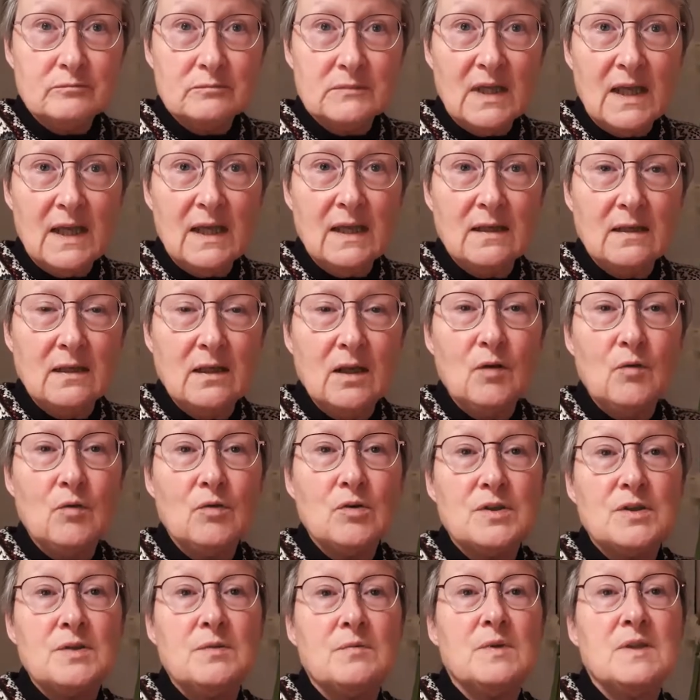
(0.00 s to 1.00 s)
and the
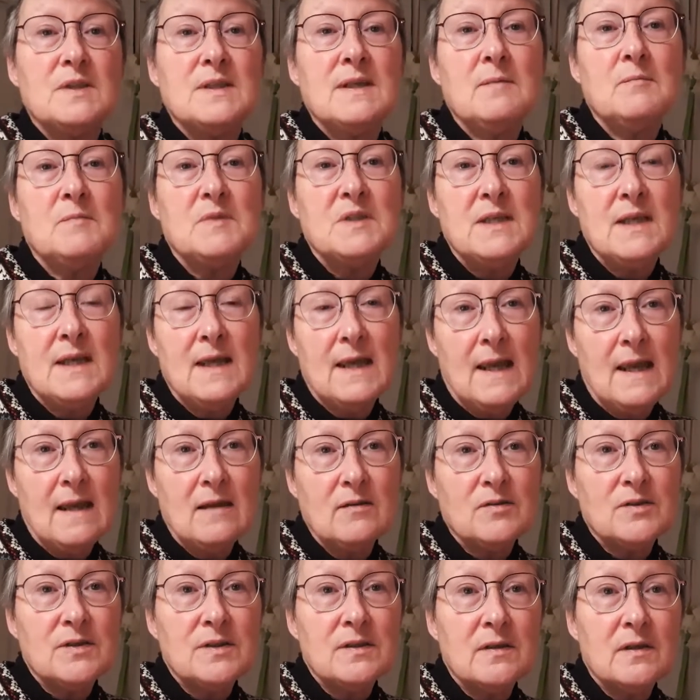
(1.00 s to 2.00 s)
quarter was emptying
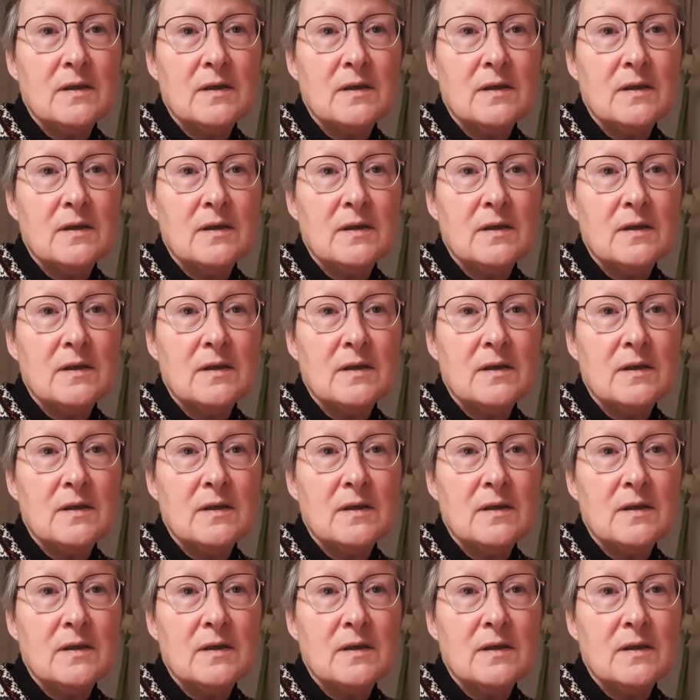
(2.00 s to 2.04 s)
out.